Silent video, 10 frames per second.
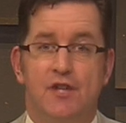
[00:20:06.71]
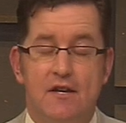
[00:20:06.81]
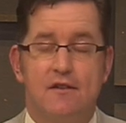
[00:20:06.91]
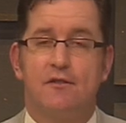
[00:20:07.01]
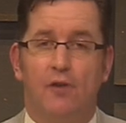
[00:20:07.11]

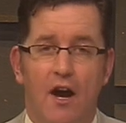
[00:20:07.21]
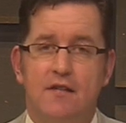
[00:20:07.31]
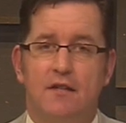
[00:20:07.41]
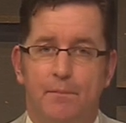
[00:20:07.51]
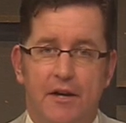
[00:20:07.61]
Jesus
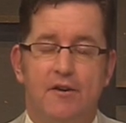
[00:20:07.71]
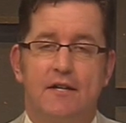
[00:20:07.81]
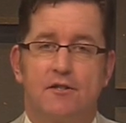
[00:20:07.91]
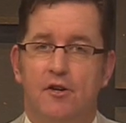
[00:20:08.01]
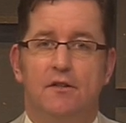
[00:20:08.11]
Christ
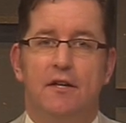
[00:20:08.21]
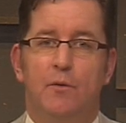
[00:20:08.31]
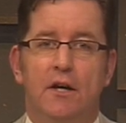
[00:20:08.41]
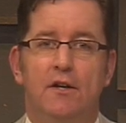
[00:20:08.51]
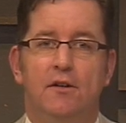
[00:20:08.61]
appearing certainly
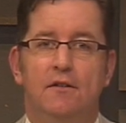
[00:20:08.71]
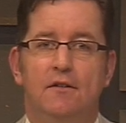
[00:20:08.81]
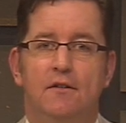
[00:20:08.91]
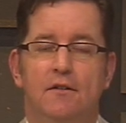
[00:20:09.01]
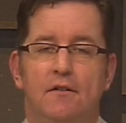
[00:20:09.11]
will.
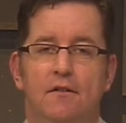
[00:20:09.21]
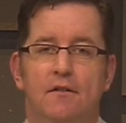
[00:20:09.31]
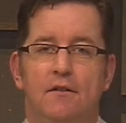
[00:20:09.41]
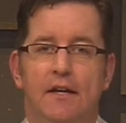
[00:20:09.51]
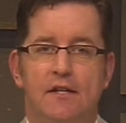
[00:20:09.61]

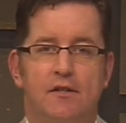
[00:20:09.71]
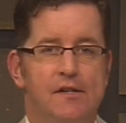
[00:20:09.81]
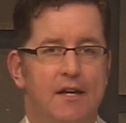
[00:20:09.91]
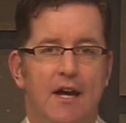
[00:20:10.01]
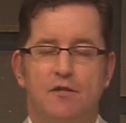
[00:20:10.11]
And it's
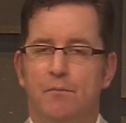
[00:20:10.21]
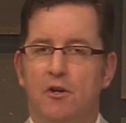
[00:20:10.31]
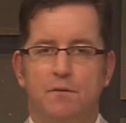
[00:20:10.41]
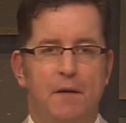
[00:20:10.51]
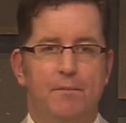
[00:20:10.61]
going to catch
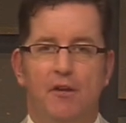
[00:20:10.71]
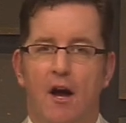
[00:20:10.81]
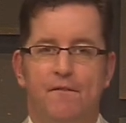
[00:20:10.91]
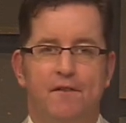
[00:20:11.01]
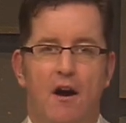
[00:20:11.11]
most people
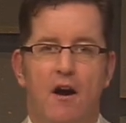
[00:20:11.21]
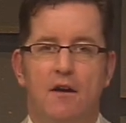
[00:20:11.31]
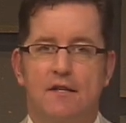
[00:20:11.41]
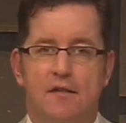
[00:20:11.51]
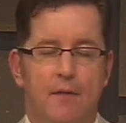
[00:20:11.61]
off
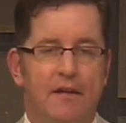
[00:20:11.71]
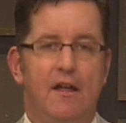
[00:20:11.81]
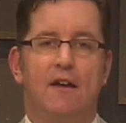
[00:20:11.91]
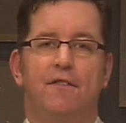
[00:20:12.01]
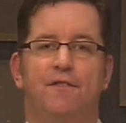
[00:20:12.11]
guard. He's coming
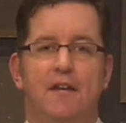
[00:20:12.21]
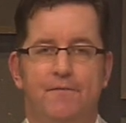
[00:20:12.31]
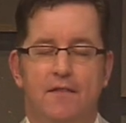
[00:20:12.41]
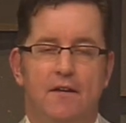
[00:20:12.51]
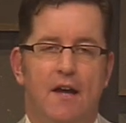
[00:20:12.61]
like a
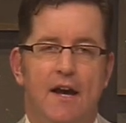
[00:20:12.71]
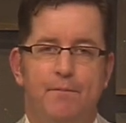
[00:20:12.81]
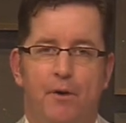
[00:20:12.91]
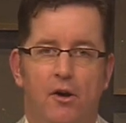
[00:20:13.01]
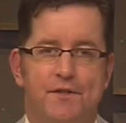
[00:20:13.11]
thief in the
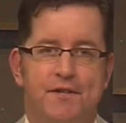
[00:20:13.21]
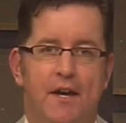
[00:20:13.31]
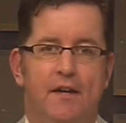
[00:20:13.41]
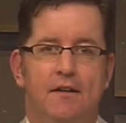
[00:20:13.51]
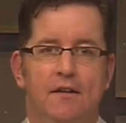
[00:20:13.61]
night, Paul
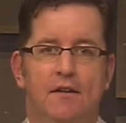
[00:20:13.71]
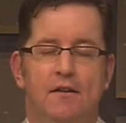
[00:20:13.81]
said.